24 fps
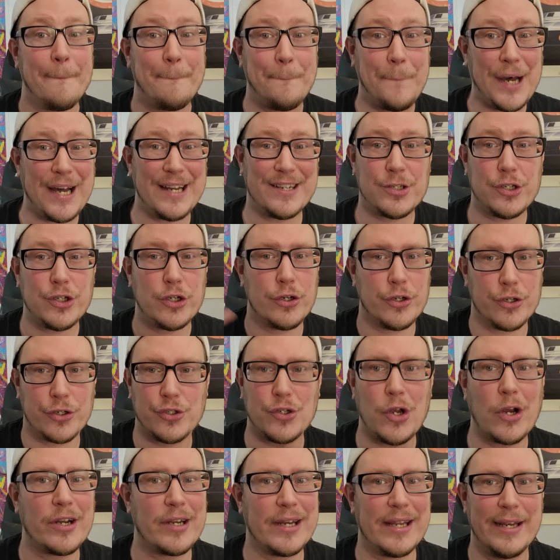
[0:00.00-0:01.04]
But you're
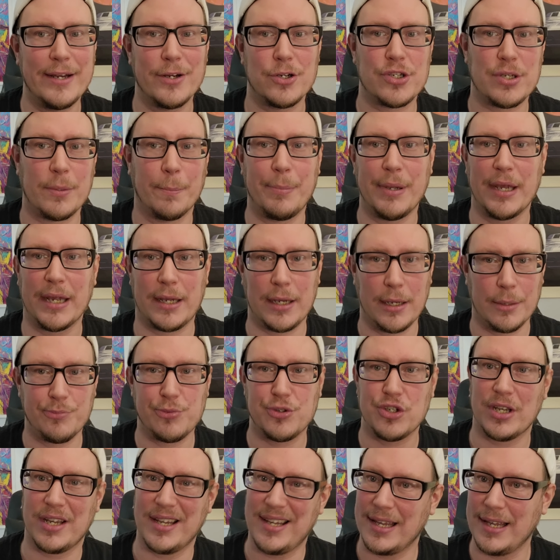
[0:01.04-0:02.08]
starting to hear some
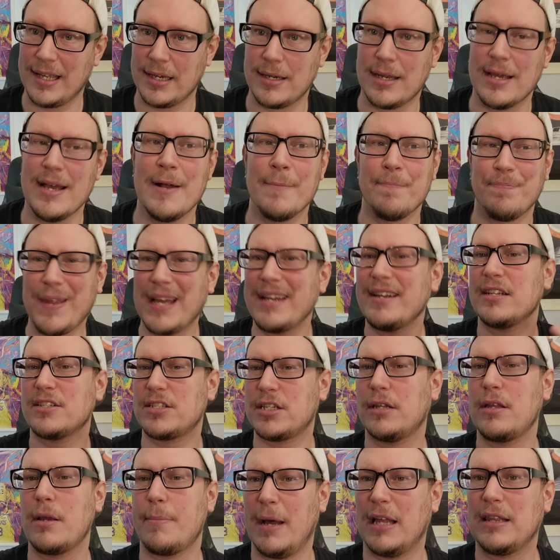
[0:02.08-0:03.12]
pickups again, not
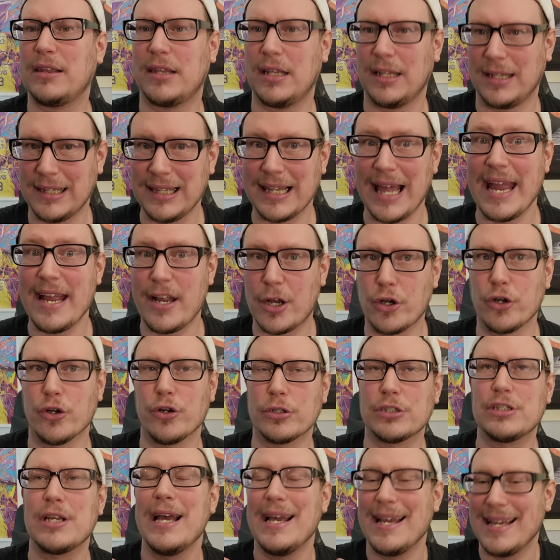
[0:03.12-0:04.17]
necessarily about the
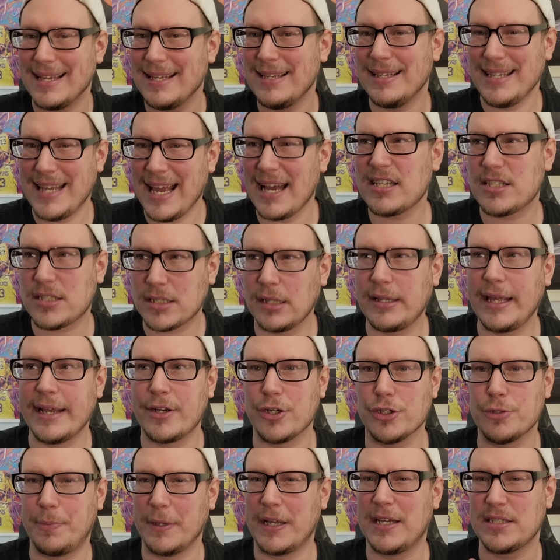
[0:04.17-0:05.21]
Lakers. Yes, the
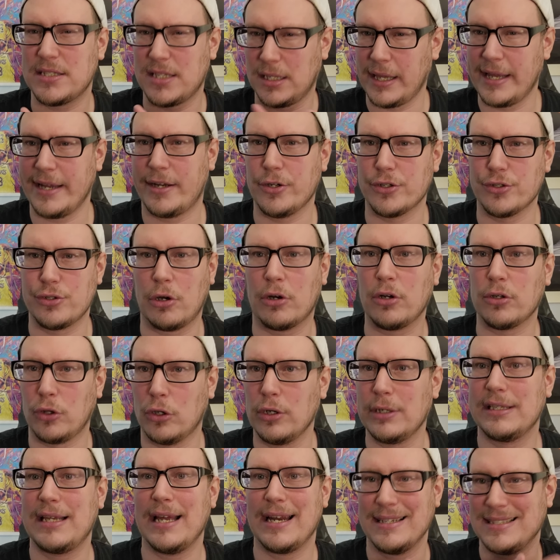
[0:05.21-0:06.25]
Lakers, because the Lakers are
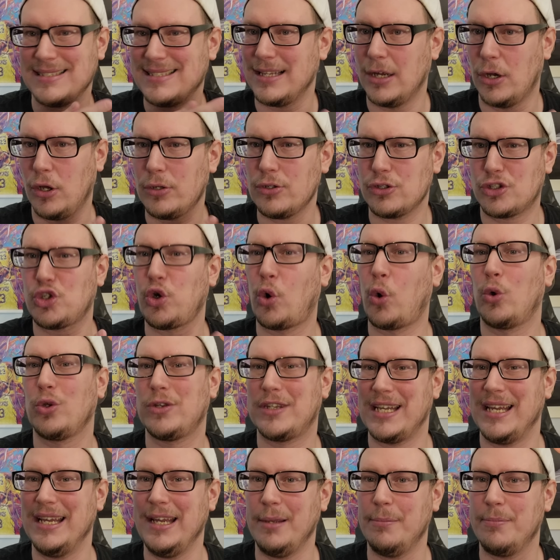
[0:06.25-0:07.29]
looked at as the sole
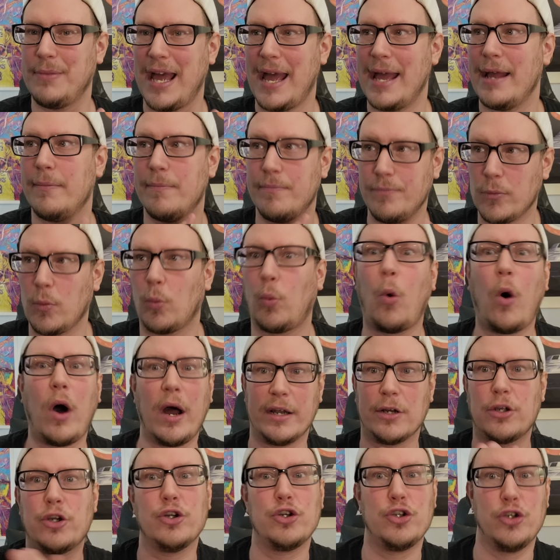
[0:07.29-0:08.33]
team that
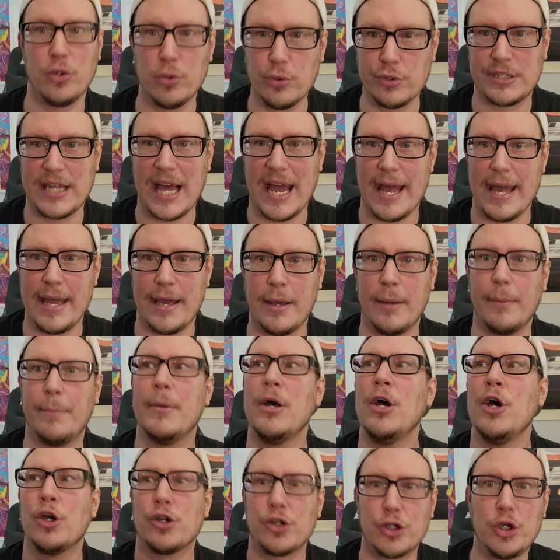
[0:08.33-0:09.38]
one could use that him.
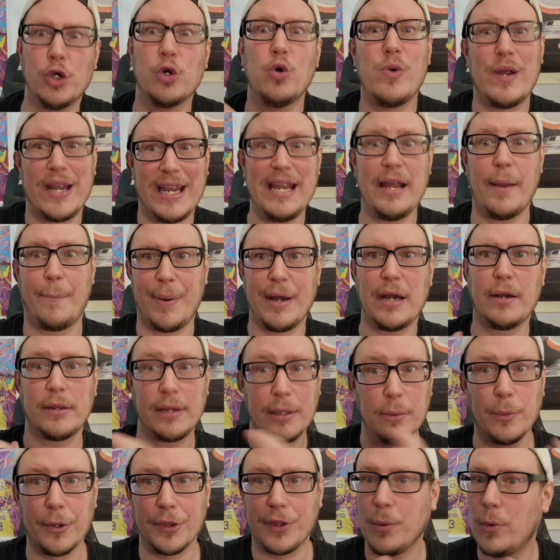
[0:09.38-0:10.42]
Two, he
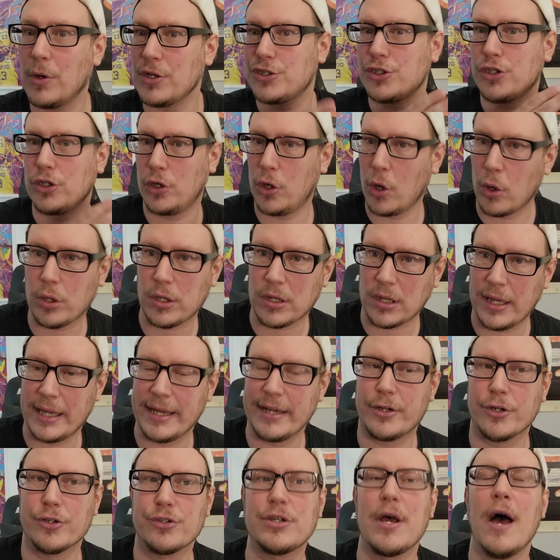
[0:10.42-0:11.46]
apparently really wants to go to the
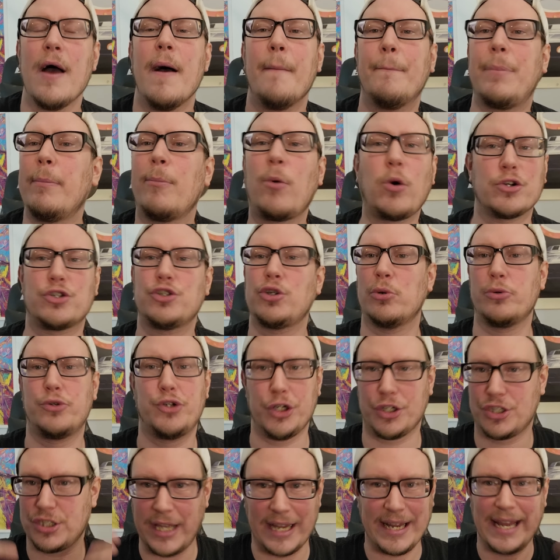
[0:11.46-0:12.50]
Lakers, but more so
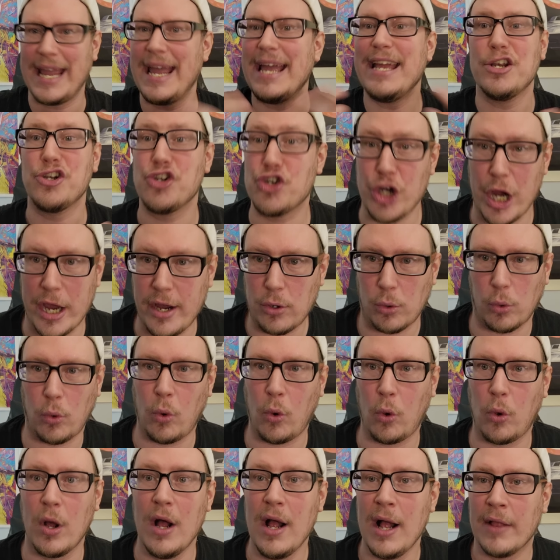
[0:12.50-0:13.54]
just like in
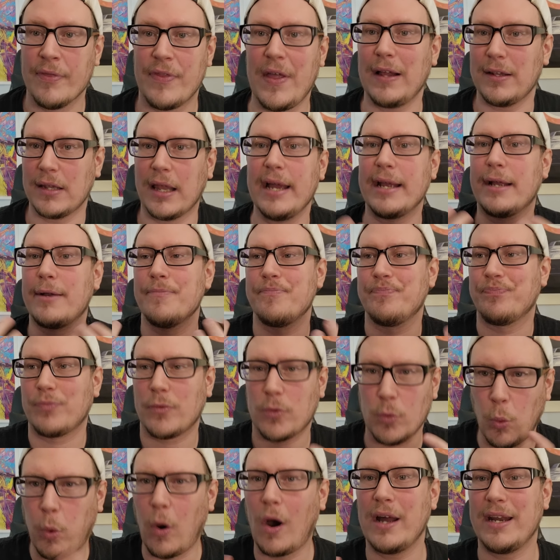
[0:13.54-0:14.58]
general, that like
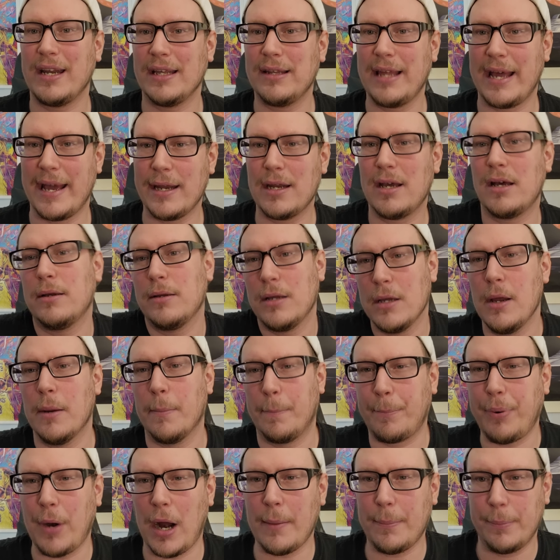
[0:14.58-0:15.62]
one, Atlanta
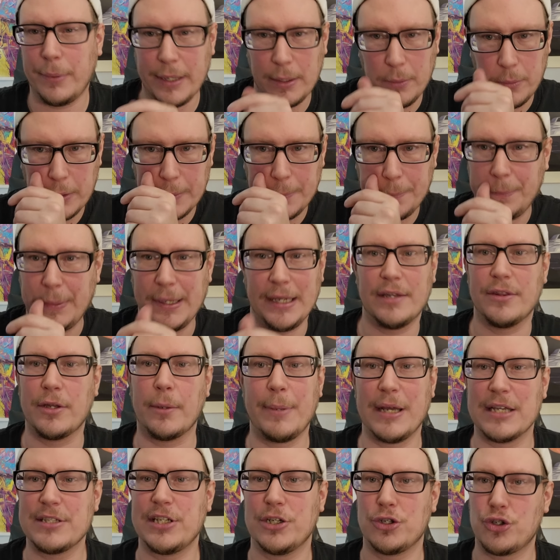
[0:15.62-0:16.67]
probably would be in their
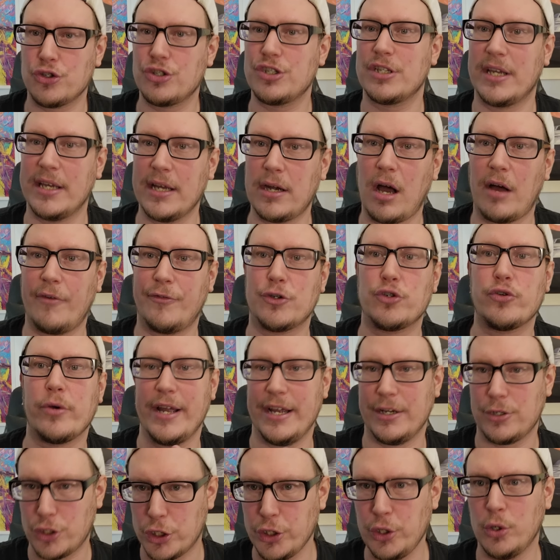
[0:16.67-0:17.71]
best interest to get off
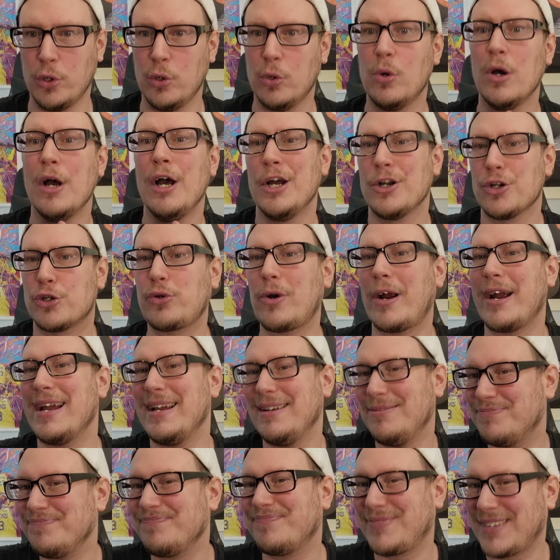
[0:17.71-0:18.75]
Trae. Two,
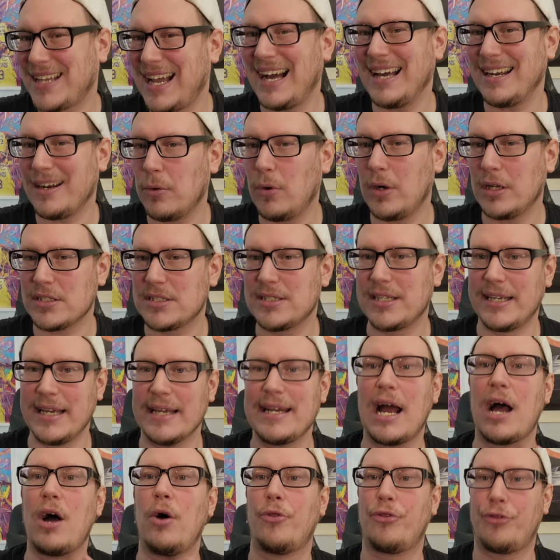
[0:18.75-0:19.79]
Trae kind of wants to get
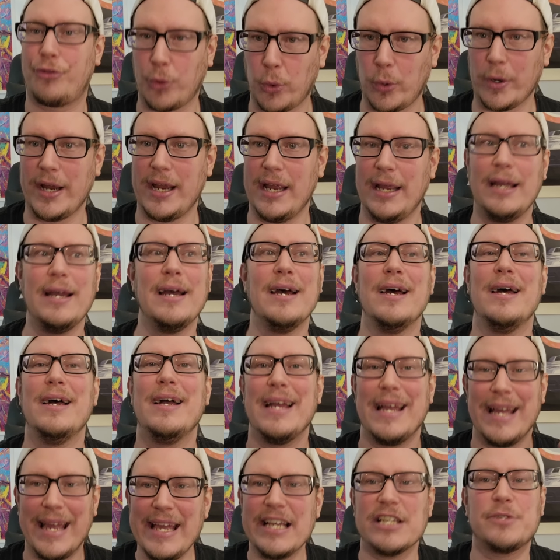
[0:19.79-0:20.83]
out. Three,
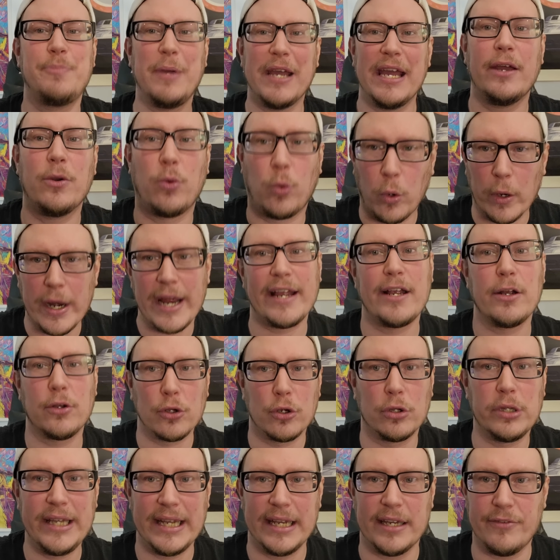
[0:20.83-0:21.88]
he's being
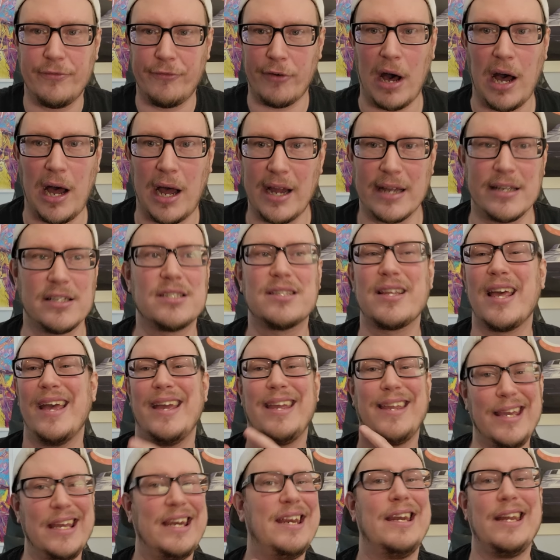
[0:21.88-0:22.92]
regularly advised
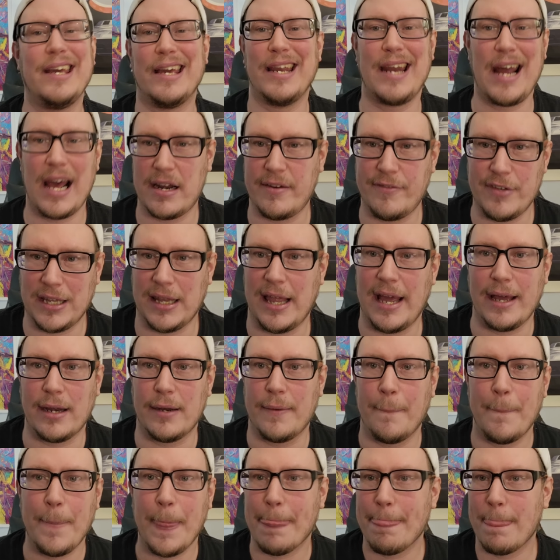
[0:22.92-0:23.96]
you need to get out of
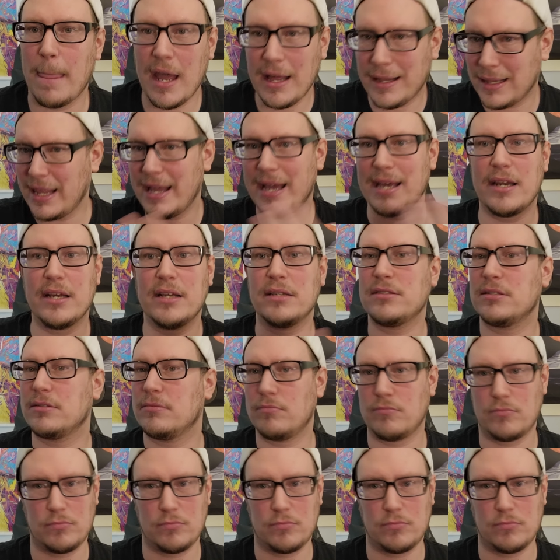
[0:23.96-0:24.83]
Atlanta. Atlanta